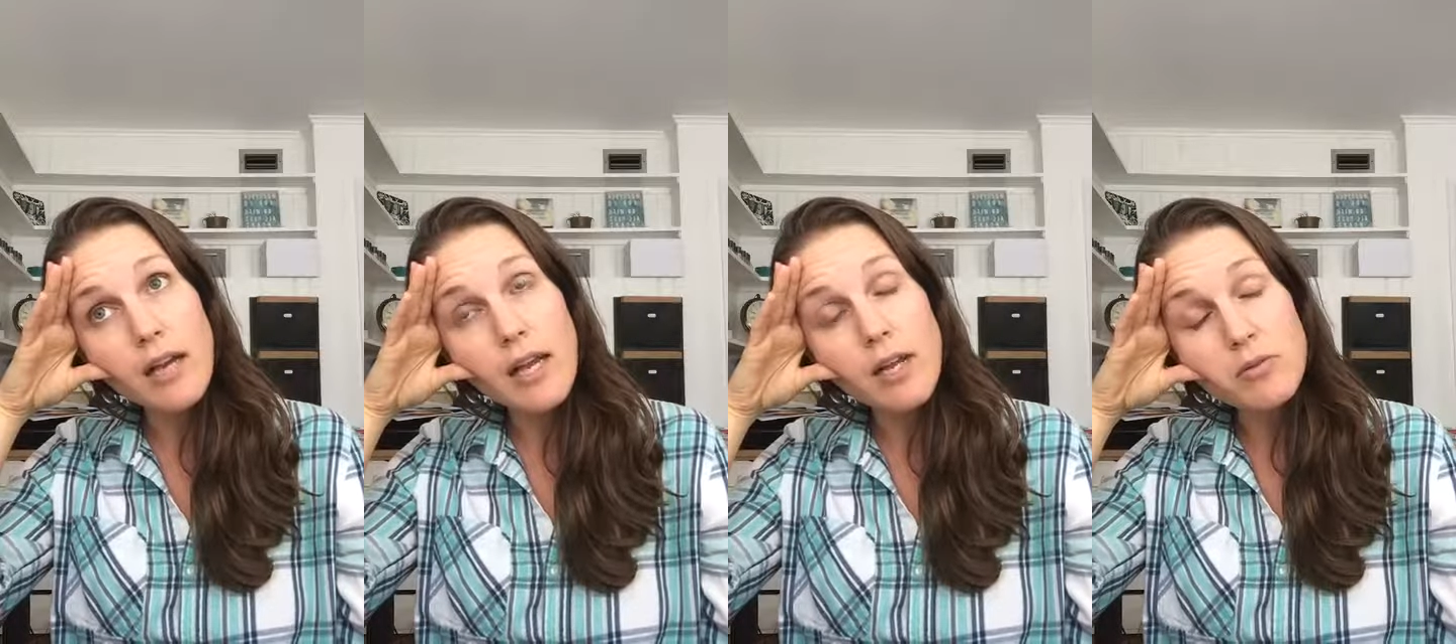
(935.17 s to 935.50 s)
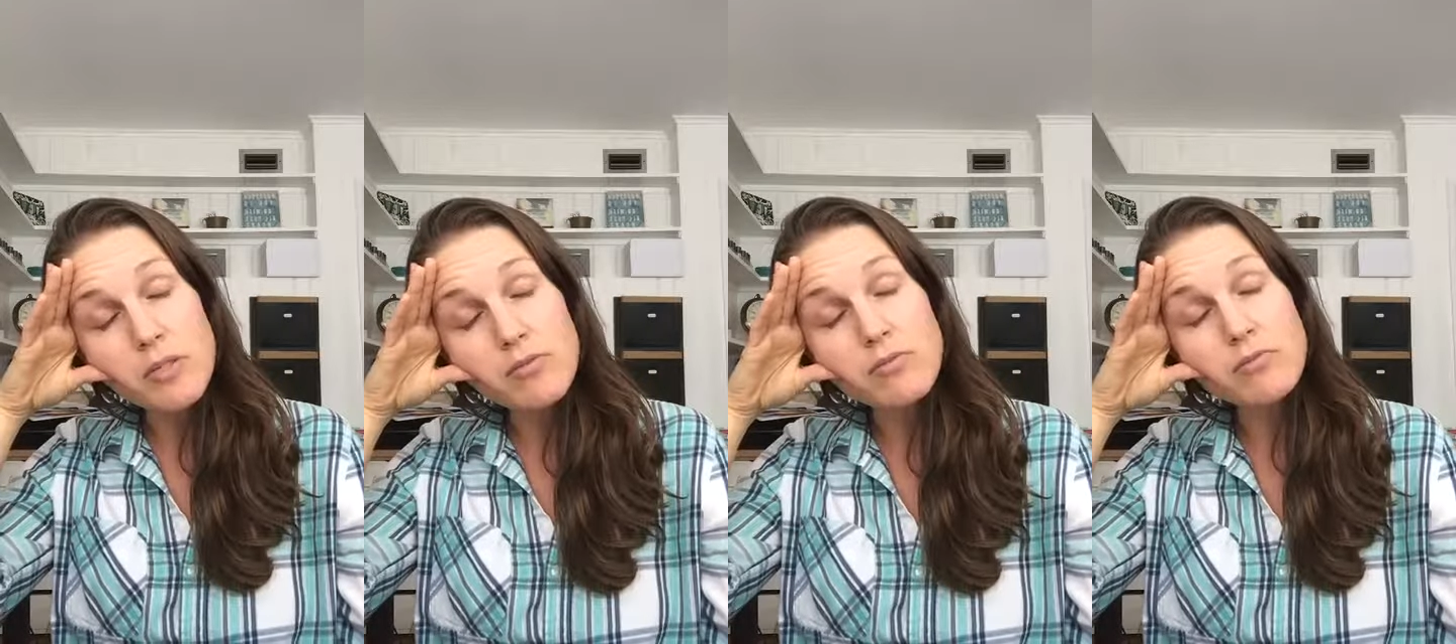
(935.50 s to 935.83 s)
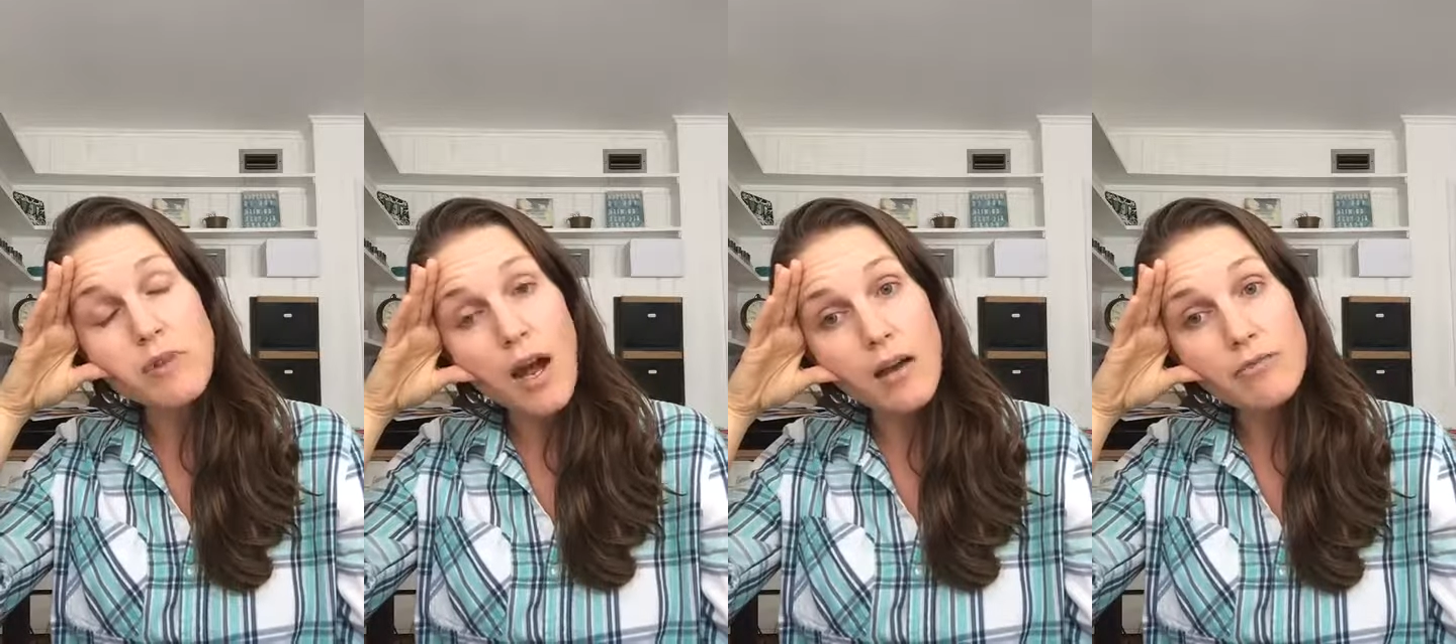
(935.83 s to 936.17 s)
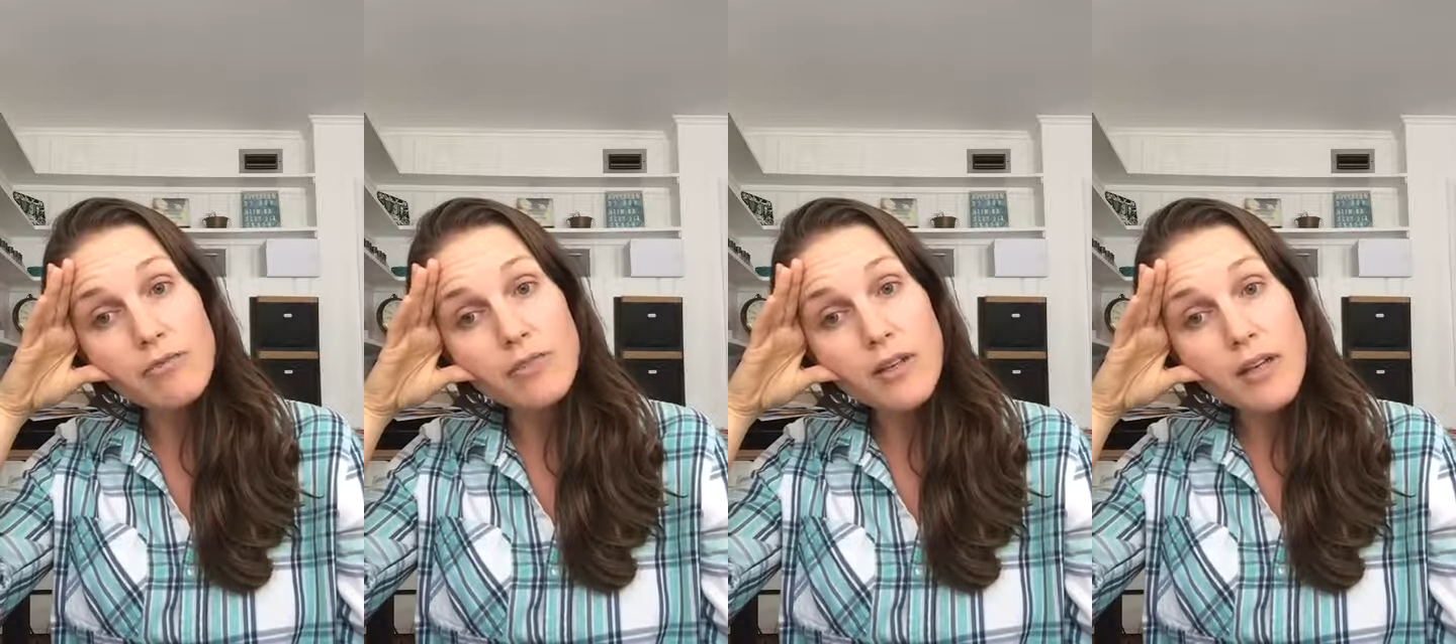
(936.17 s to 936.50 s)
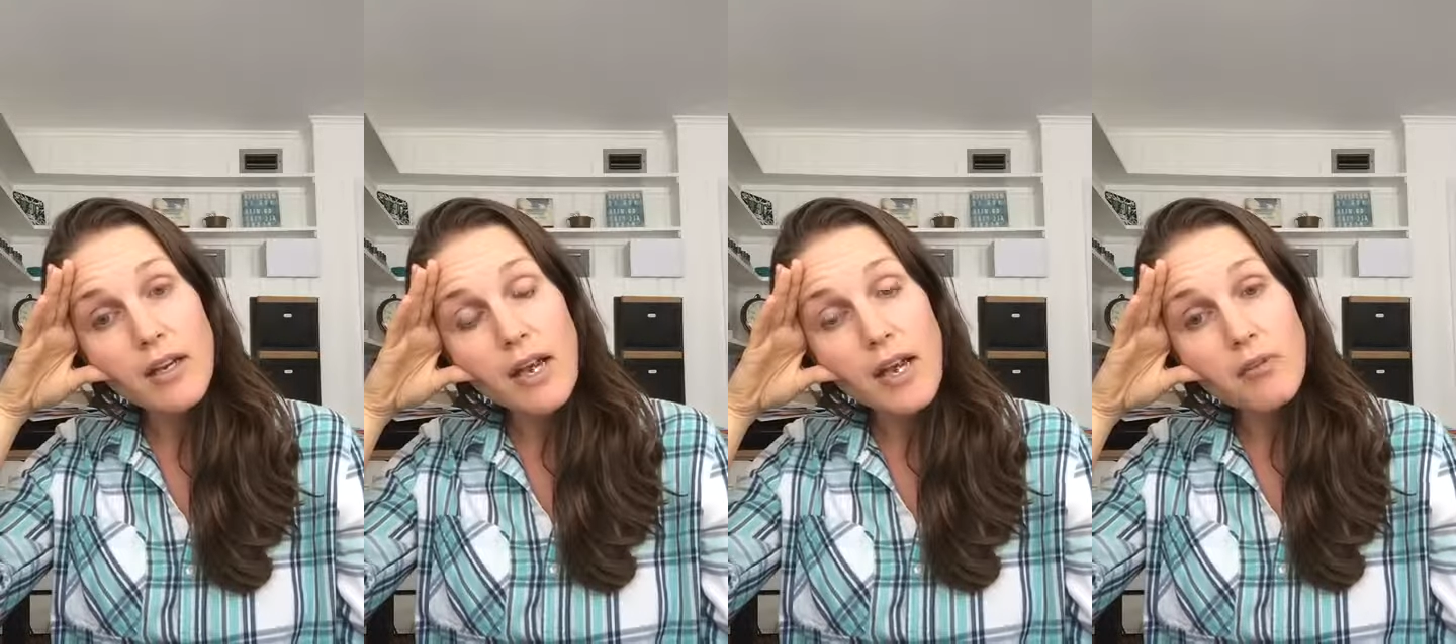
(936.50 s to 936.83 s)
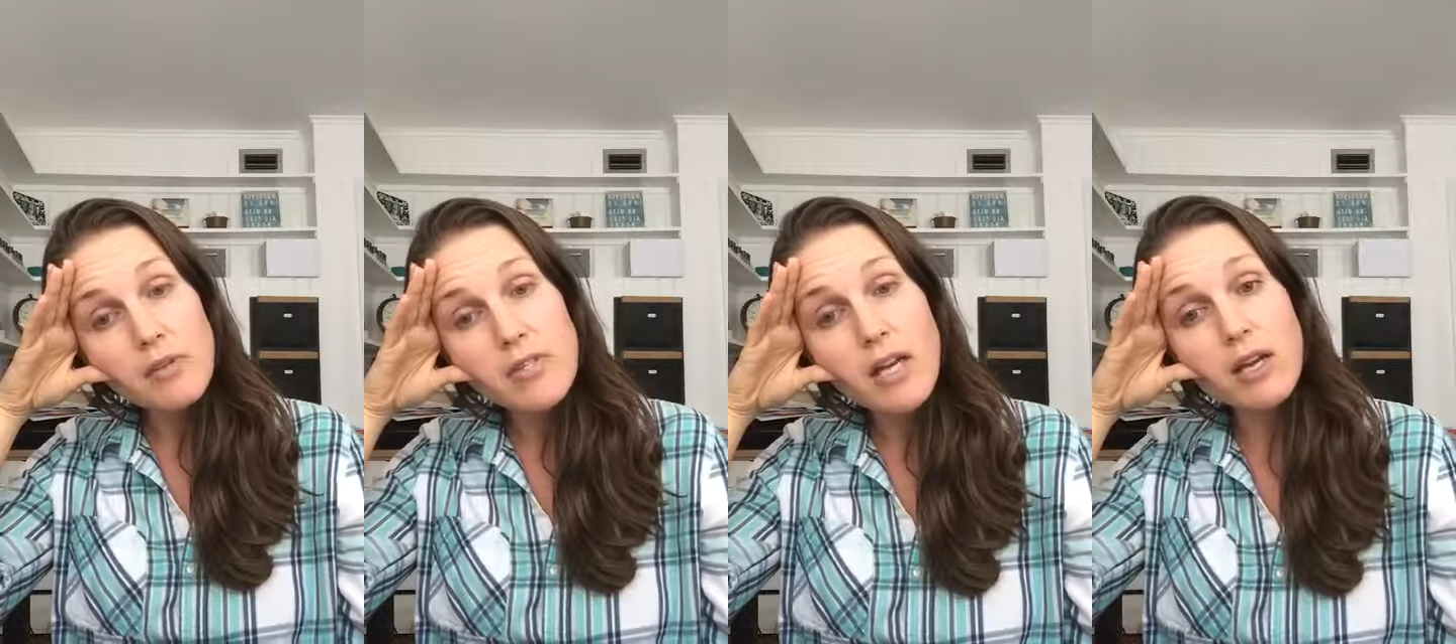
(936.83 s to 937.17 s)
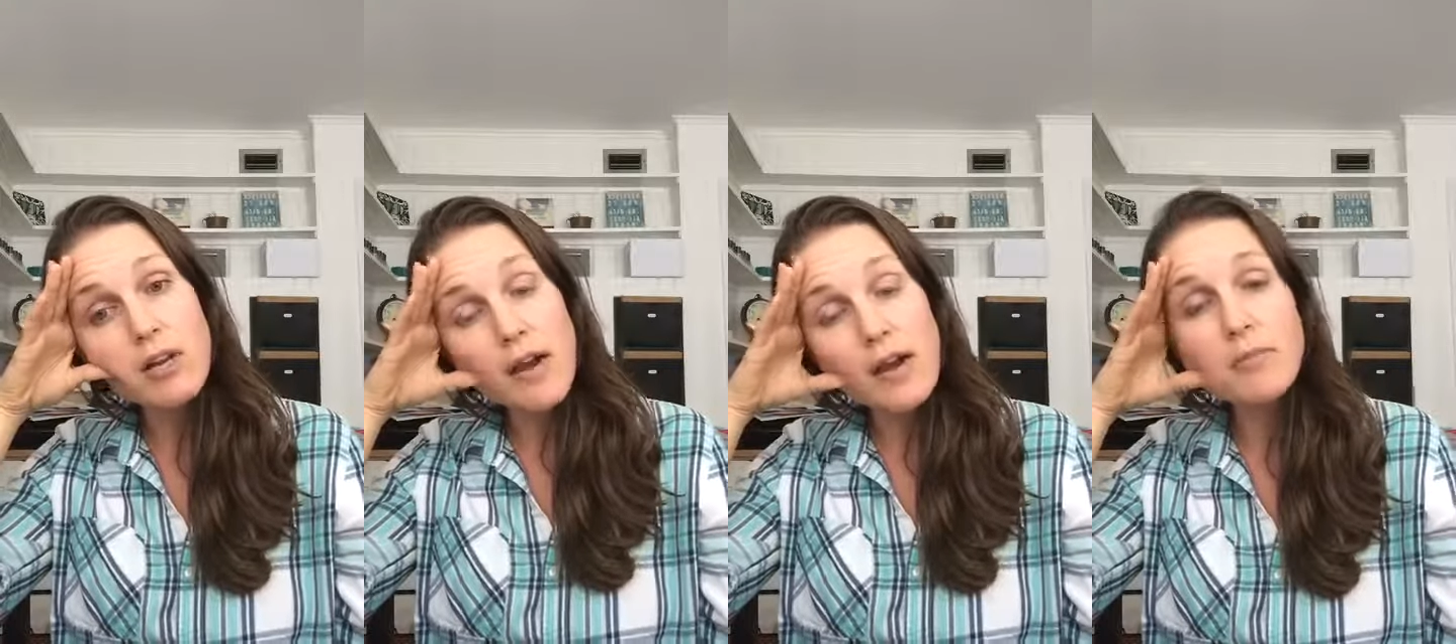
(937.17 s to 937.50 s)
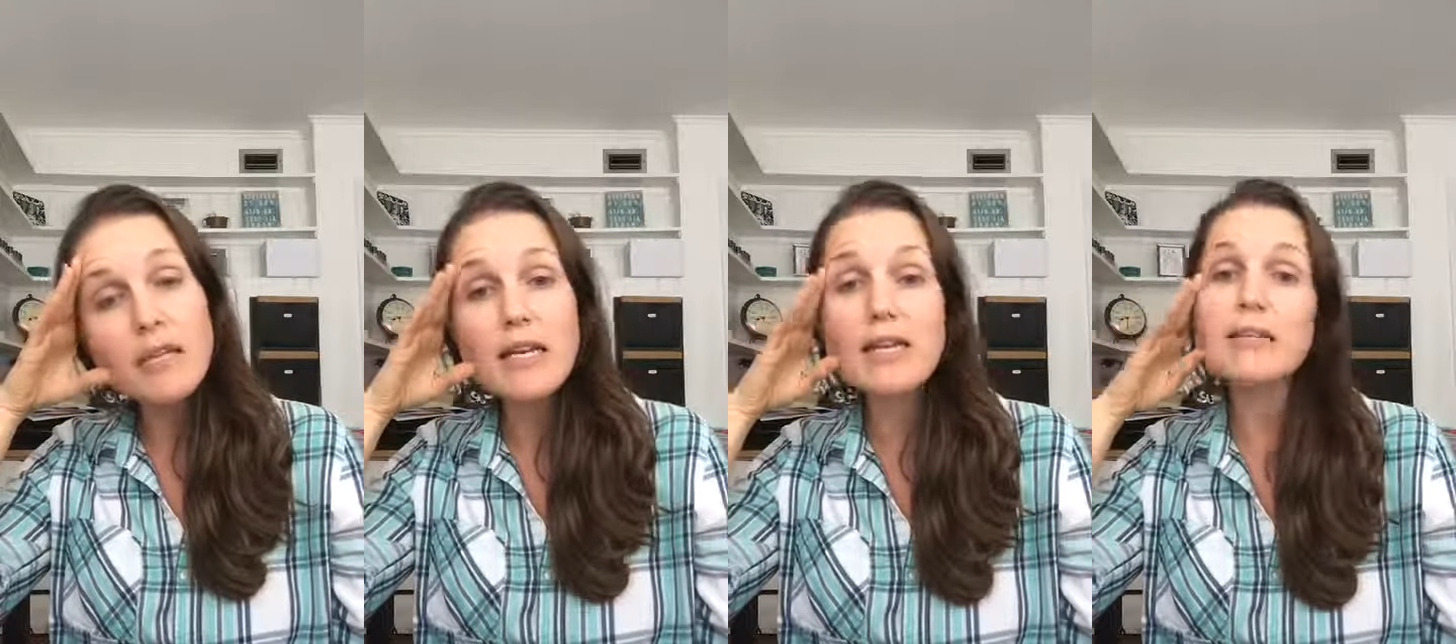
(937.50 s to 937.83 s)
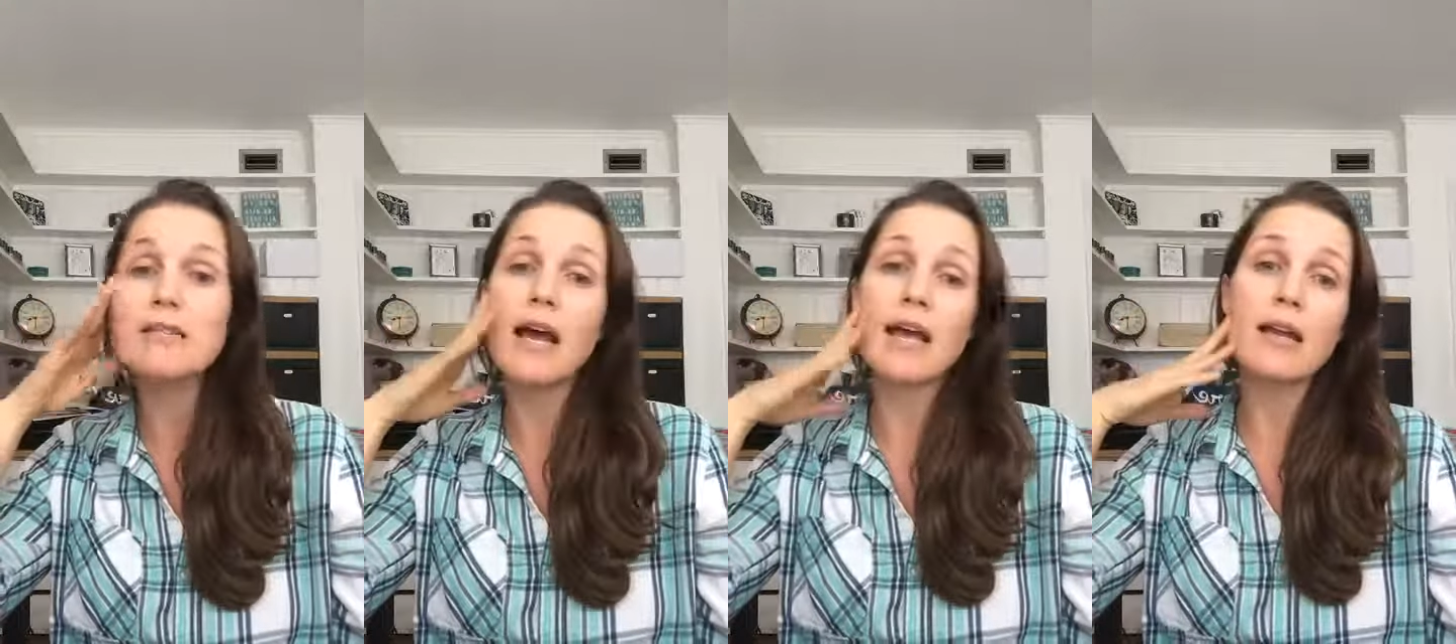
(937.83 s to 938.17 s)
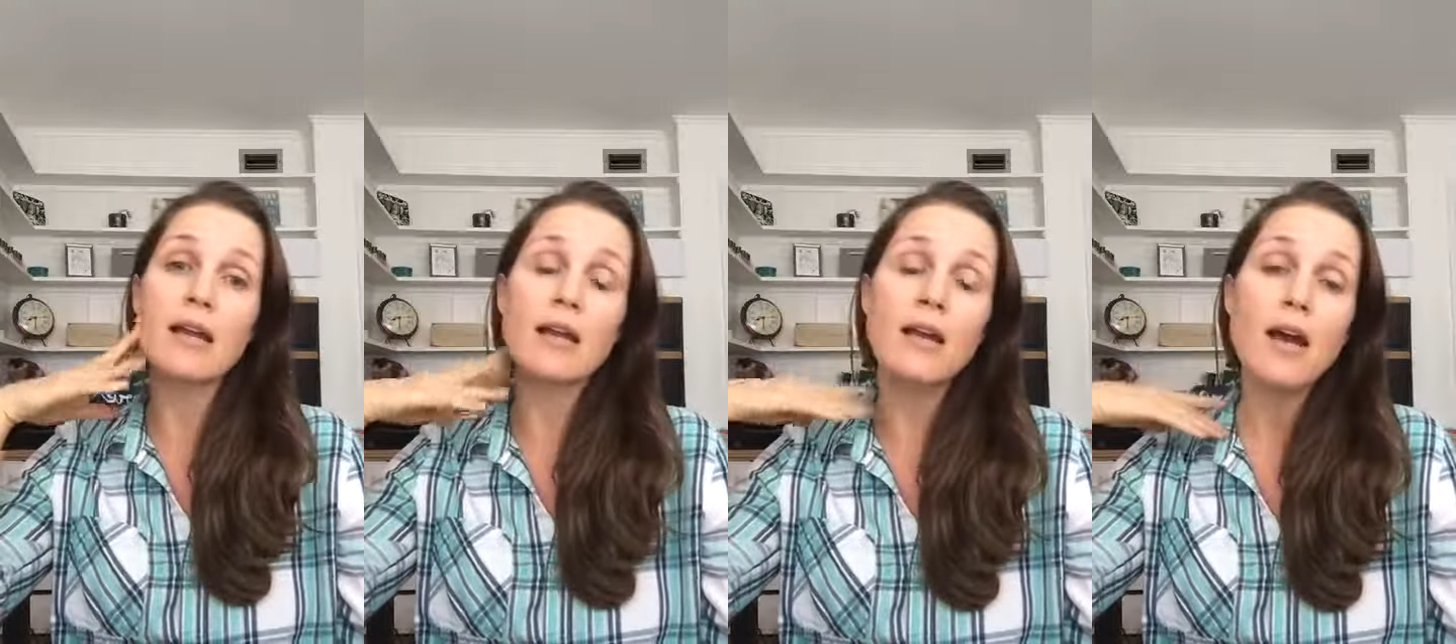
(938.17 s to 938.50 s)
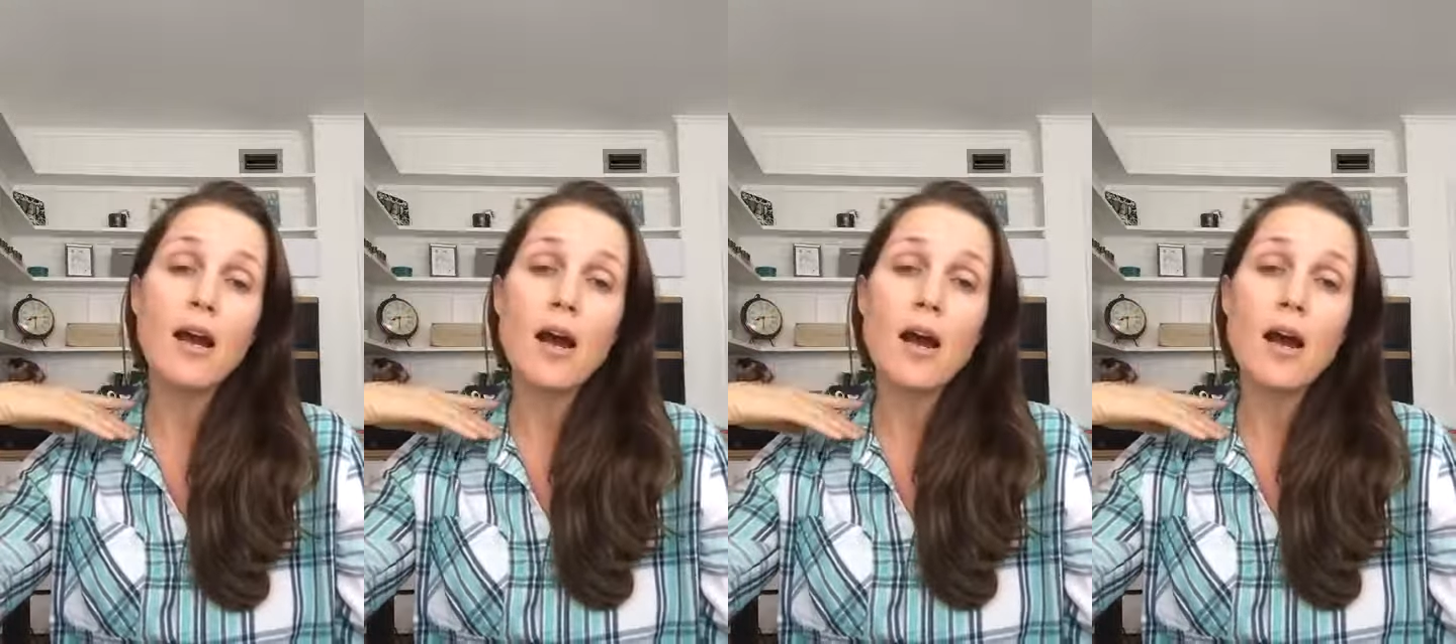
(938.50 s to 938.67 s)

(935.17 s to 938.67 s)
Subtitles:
it was rough. It was incredibly exciting,